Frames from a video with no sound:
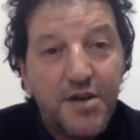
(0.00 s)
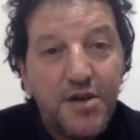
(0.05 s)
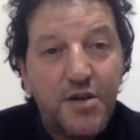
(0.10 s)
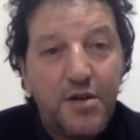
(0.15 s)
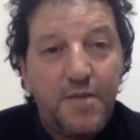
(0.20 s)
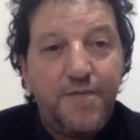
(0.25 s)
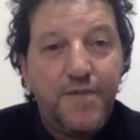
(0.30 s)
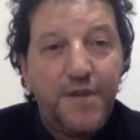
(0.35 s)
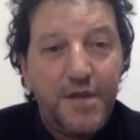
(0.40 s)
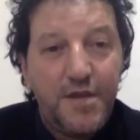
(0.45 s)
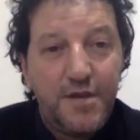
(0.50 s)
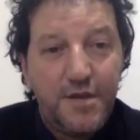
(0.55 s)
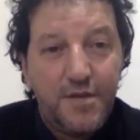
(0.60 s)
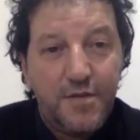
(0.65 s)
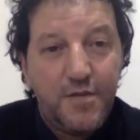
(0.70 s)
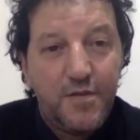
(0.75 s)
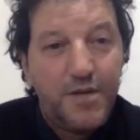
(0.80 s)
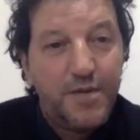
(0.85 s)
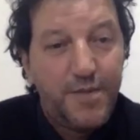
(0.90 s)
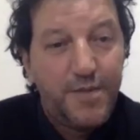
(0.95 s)
Hopefully,
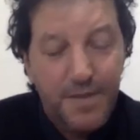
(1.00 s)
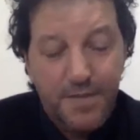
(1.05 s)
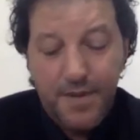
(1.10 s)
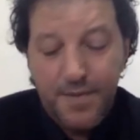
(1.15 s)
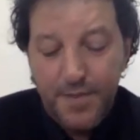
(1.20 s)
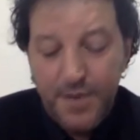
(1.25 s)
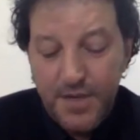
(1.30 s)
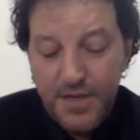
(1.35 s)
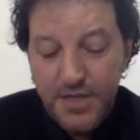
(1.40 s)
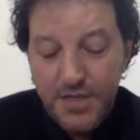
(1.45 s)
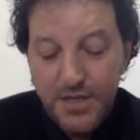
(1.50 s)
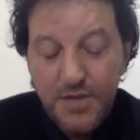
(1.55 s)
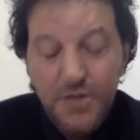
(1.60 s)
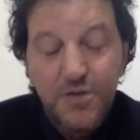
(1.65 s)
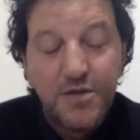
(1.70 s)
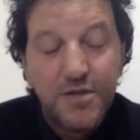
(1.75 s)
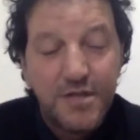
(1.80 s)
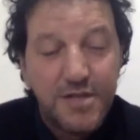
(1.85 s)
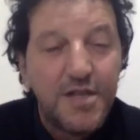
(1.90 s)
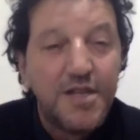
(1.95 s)
it will be published
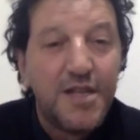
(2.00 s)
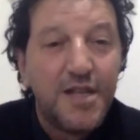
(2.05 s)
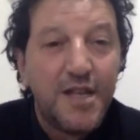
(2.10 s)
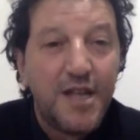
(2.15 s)
soon.